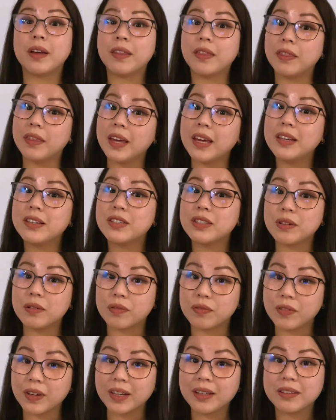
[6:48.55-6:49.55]
things to
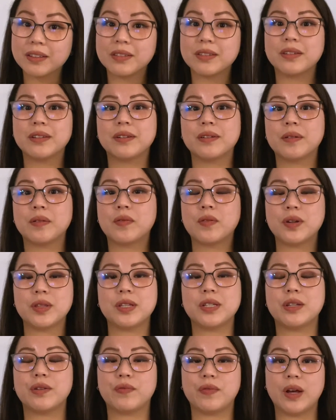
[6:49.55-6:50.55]
fix for the
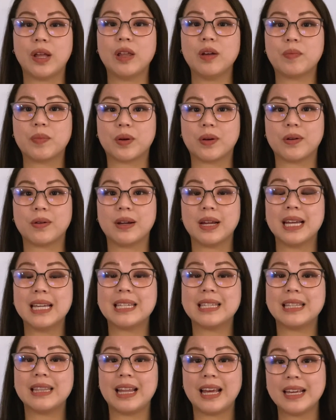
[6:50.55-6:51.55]
developer
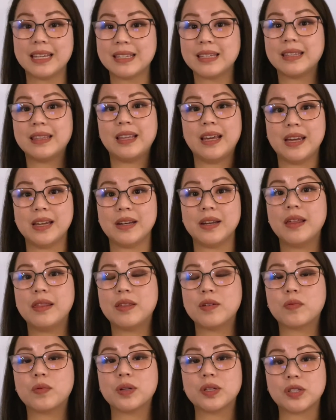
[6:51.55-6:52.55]
is less than
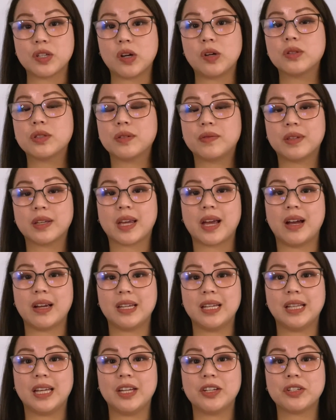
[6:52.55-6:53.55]
the result of the
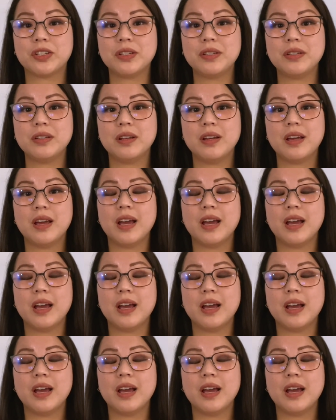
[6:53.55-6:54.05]
calculation,